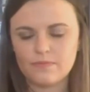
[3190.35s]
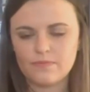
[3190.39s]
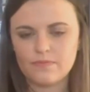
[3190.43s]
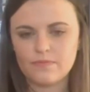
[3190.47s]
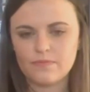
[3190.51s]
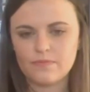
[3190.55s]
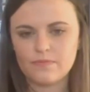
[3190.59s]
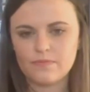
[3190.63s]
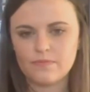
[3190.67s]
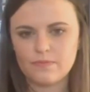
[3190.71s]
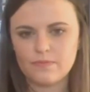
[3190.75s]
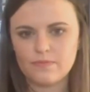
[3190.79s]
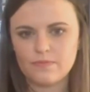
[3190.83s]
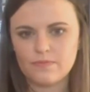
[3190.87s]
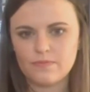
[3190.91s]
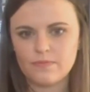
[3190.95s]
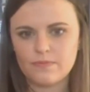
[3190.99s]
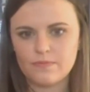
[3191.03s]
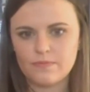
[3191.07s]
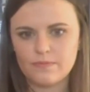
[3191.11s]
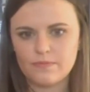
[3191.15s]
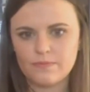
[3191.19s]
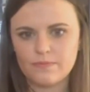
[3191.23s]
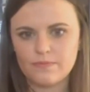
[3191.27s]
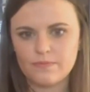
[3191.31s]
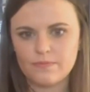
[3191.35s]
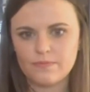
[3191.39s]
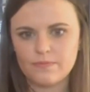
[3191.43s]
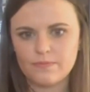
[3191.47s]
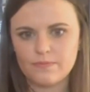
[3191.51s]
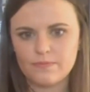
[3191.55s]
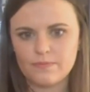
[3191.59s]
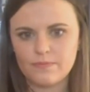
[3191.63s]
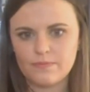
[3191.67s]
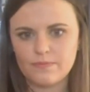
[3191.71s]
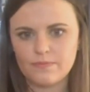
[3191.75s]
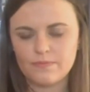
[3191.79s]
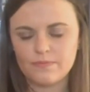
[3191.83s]

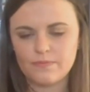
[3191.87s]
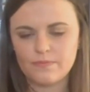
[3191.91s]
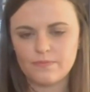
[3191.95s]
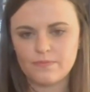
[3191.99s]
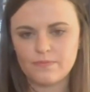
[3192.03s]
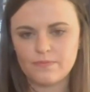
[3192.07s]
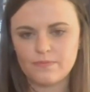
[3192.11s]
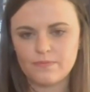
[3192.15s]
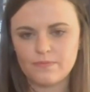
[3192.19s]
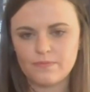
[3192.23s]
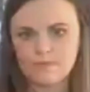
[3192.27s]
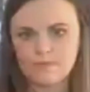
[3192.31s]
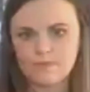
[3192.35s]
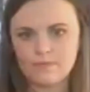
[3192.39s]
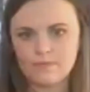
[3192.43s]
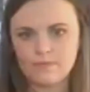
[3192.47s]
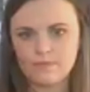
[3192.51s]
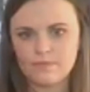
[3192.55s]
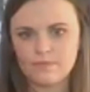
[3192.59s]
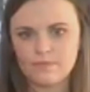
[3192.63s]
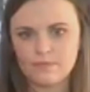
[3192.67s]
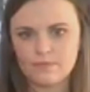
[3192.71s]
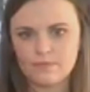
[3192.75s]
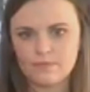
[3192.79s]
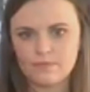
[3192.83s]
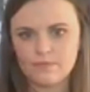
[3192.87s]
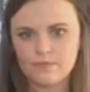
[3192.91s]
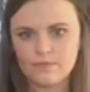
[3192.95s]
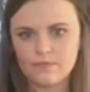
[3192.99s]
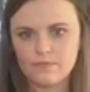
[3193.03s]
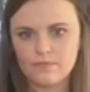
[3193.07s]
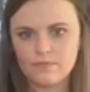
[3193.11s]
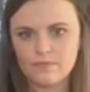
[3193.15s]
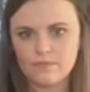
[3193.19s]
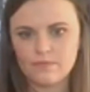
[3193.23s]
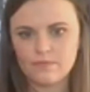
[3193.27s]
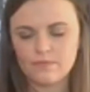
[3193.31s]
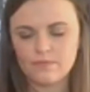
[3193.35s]

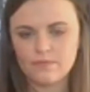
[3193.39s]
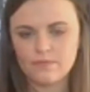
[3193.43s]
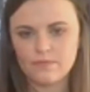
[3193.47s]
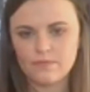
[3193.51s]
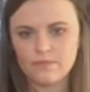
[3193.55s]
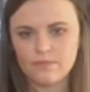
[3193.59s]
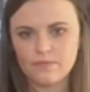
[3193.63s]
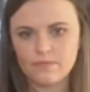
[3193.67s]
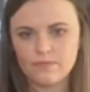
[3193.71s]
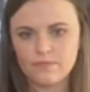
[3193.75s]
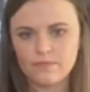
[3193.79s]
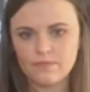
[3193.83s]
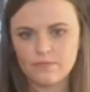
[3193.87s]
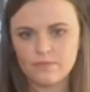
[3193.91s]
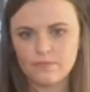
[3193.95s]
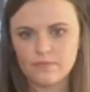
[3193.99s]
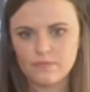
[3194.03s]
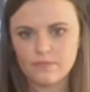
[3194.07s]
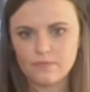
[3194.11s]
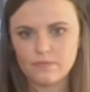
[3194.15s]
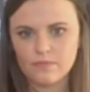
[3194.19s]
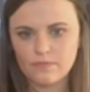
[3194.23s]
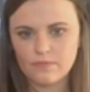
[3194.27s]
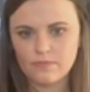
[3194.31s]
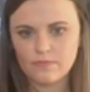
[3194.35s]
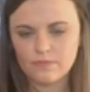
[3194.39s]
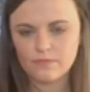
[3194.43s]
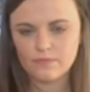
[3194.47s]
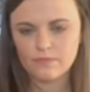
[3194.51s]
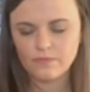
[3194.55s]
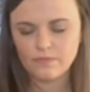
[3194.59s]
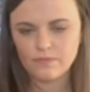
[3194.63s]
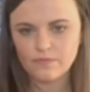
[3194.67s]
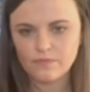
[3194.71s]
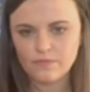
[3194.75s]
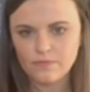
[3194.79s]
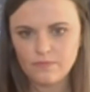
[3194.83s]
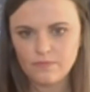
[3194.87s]

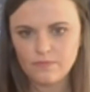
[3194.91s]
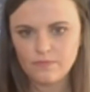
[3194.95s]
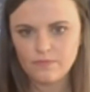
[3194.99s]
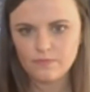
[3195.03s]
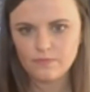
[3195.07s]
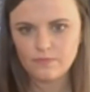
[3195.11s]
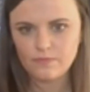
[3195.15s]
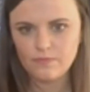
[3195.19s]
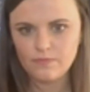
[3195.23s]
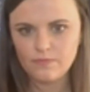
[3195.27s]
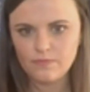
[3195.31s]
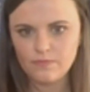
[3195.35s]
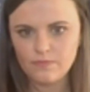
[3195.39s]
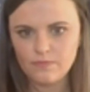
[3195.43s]
(silent)